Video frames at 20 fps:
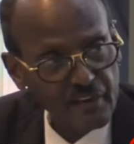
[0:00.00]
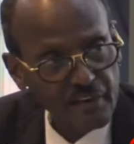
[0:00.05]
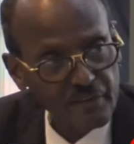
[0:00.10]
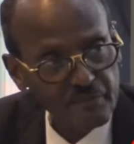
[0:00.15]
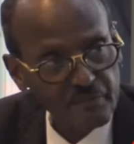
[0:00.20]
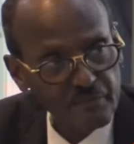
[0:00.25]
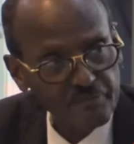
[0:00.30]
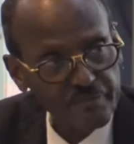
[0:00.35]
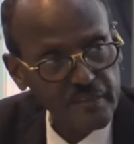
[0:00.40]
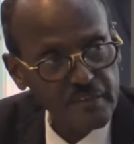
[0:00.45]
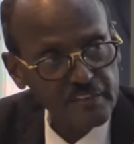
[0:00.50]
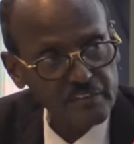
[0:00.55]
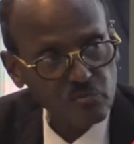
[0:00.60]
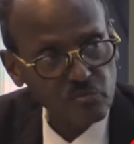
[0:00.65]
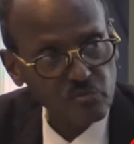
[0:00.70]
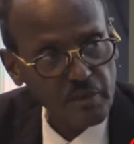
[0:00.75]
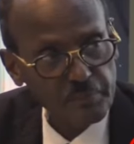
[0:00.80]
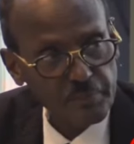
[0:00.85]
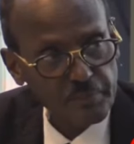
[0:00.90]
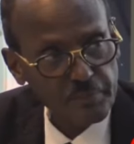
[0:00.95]
is quite
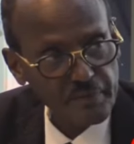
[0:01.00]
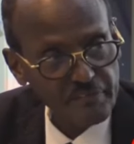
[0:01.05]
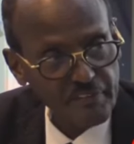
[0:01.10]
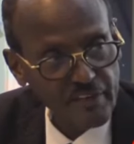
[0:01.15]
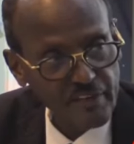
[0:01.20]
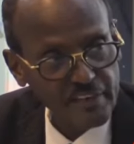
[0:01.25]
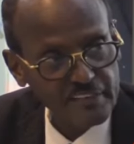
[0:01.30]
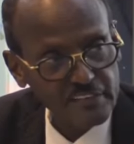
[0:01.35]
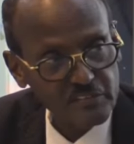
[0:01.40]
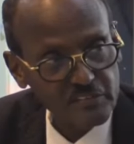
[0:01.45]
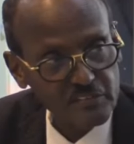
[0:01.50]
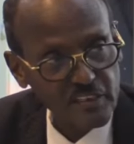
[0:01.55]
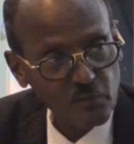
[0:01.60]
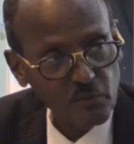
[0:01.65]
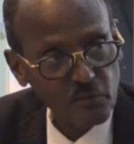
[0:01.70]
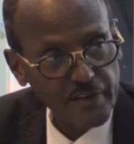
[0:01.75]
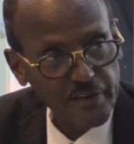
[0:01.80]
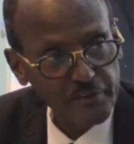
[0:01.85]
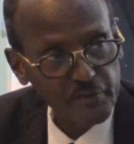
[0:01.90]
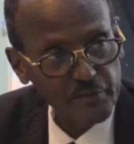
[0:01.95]
prevalent where you
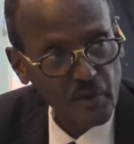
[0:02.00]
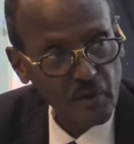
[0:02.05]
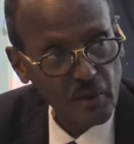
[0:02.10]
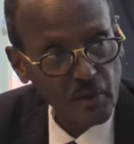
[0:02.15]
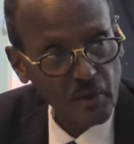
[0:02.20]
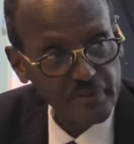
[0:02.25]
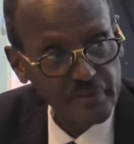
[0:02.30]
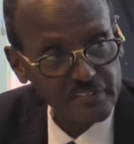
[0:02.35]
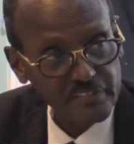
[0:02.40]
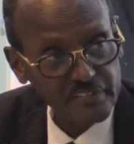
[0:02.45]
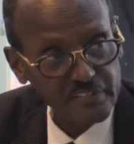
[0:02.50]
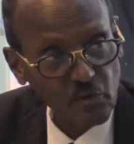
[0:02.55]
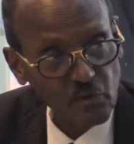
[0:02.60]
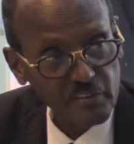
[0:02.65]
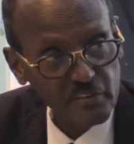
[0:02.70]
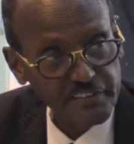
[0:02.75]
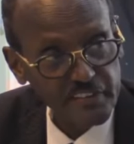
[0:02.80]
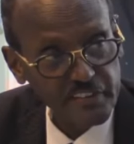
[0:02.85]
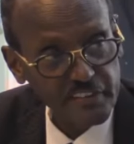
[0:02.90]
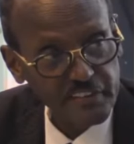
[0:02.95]
are based now in
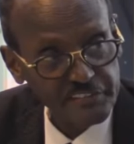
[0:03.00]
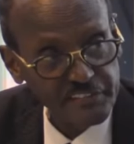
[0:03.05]
Nyeri?